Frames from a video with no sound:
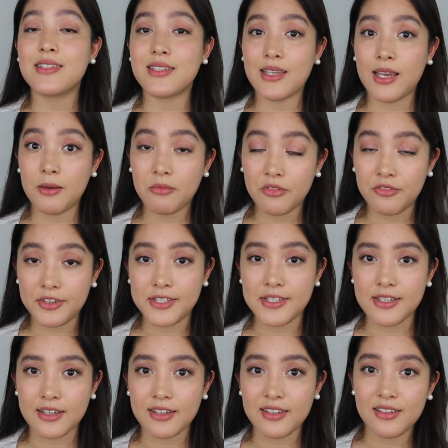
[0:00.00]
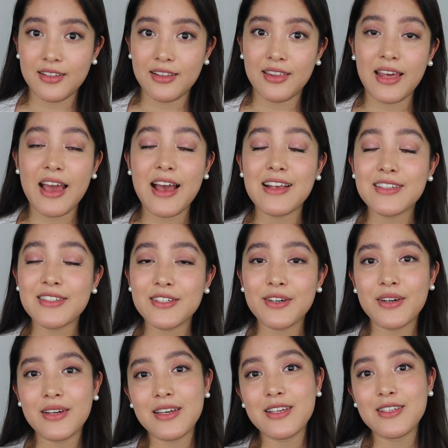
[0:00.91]
same visa? The
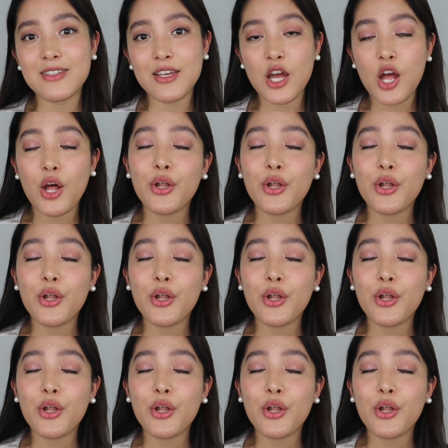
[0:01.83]
answer is